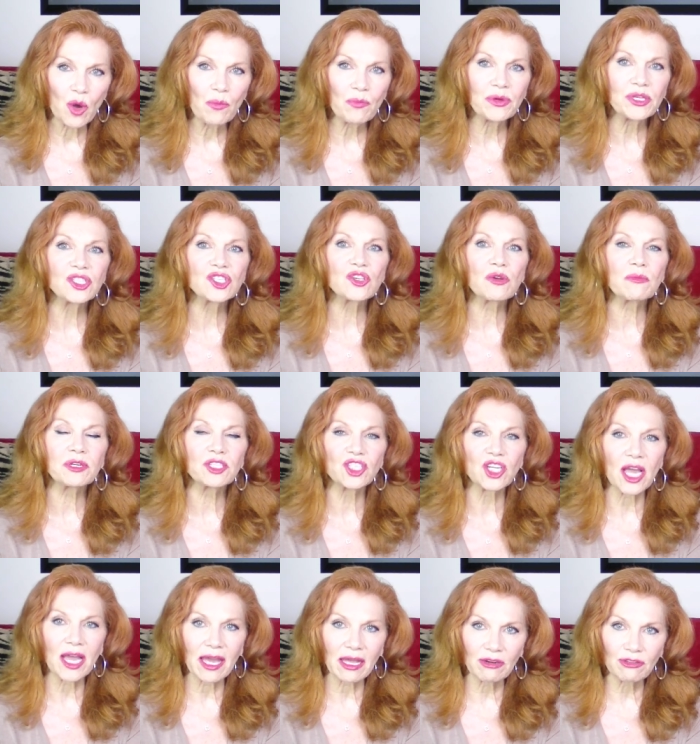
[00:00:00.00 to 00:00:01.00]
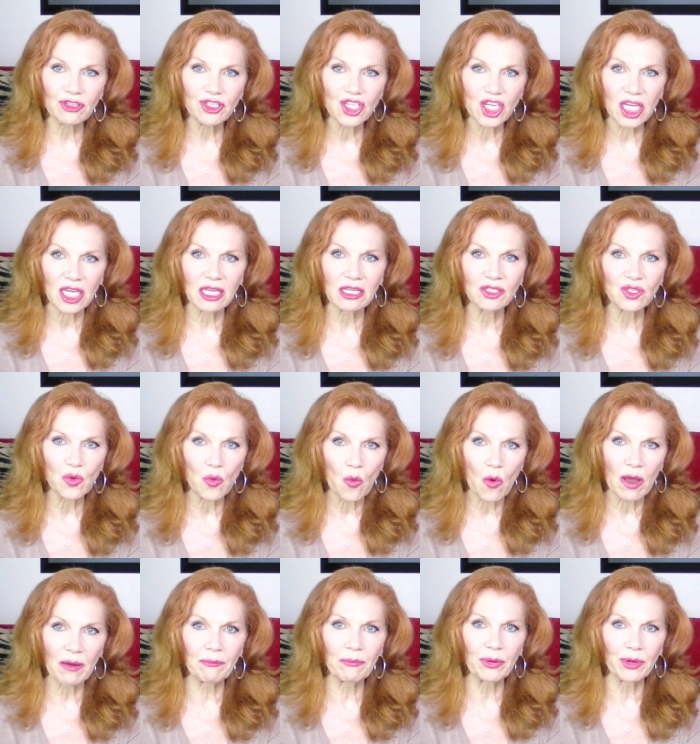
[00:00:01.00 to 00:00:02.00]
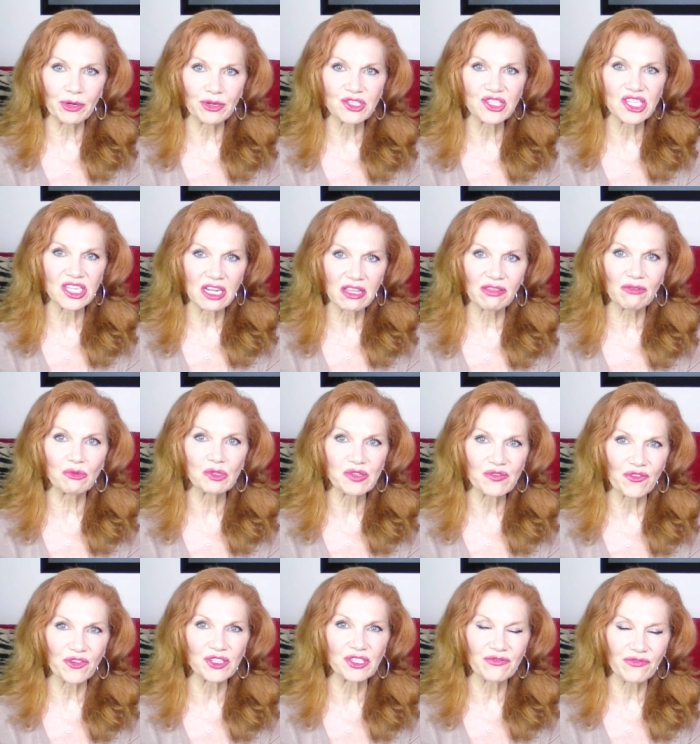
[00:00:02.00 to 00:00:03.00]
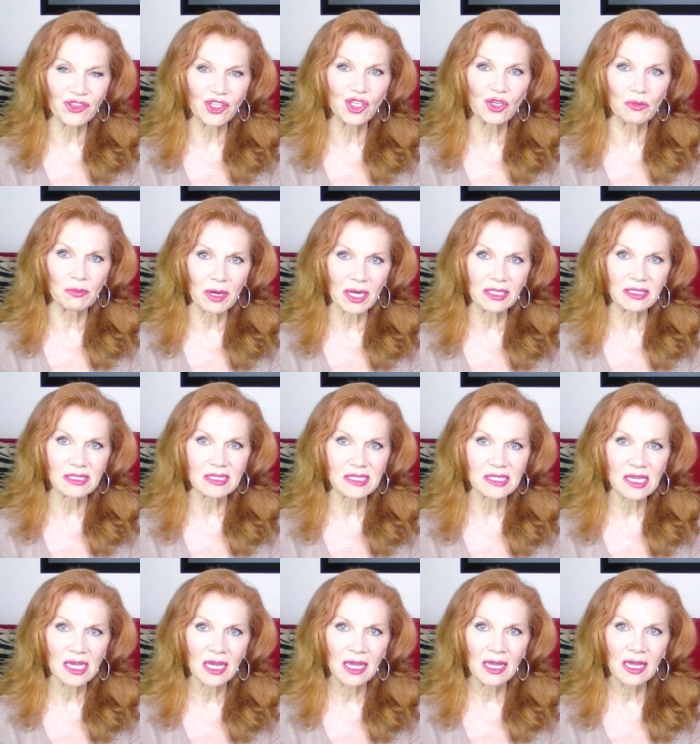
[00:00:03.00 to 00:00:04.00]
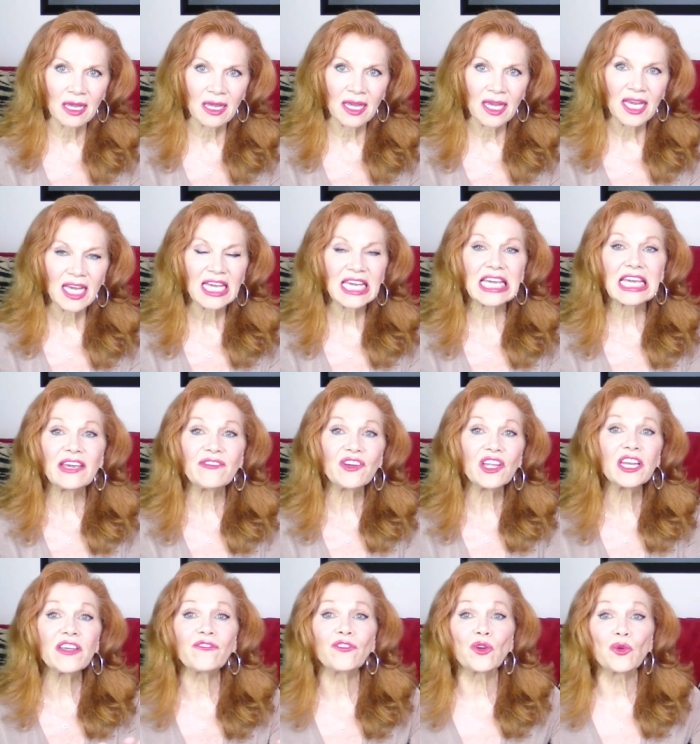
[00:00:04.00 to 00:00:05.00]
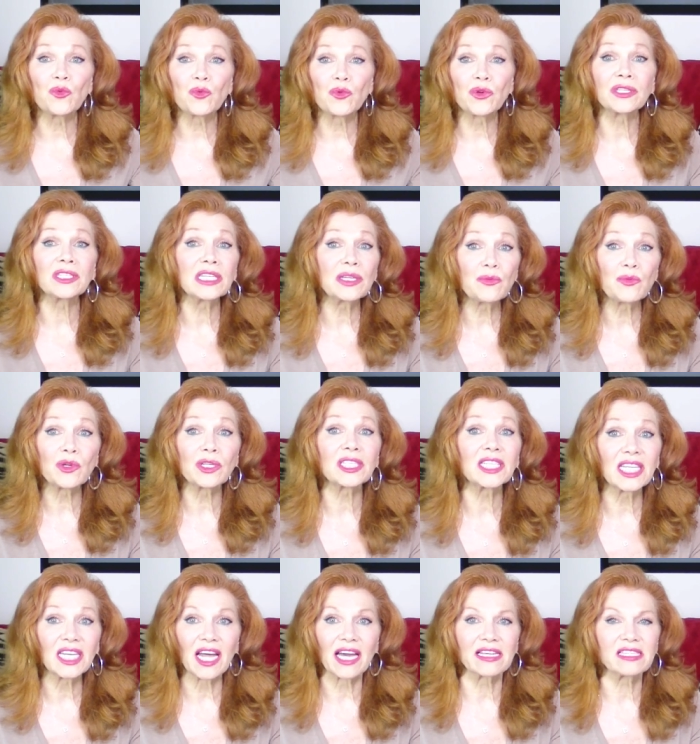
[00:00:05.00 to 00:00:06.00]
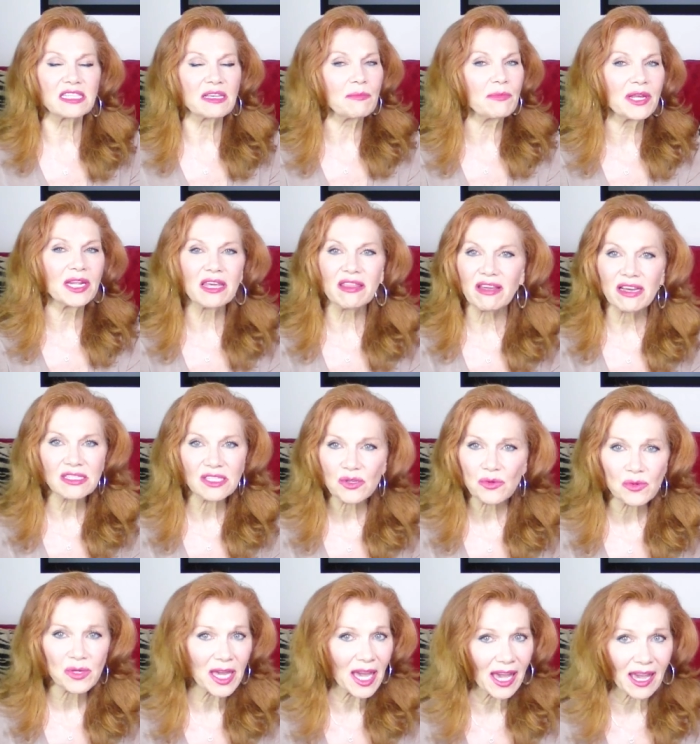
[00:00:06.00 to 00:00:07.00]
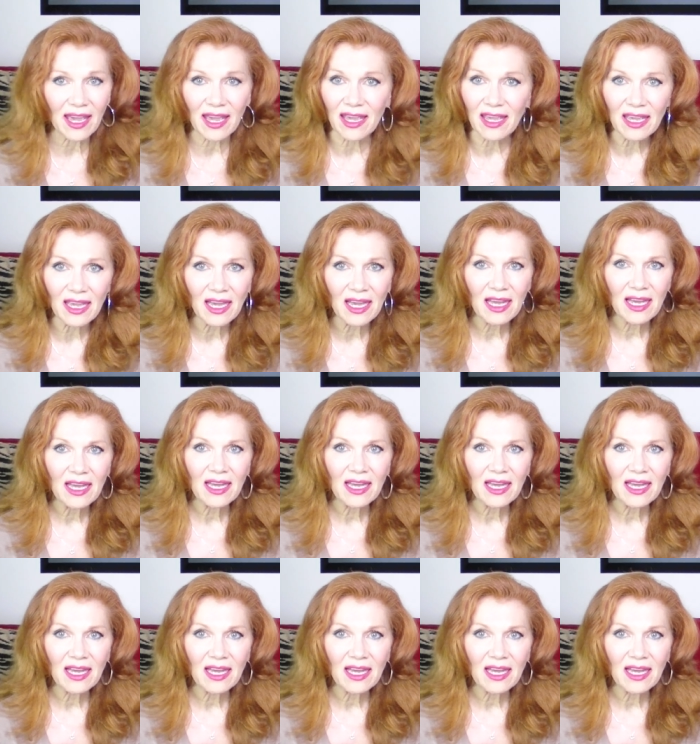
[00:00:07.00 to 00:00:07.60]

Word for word: Don't put so much energy into one person in those first two months. Even if you really, really like somebody, that's okay.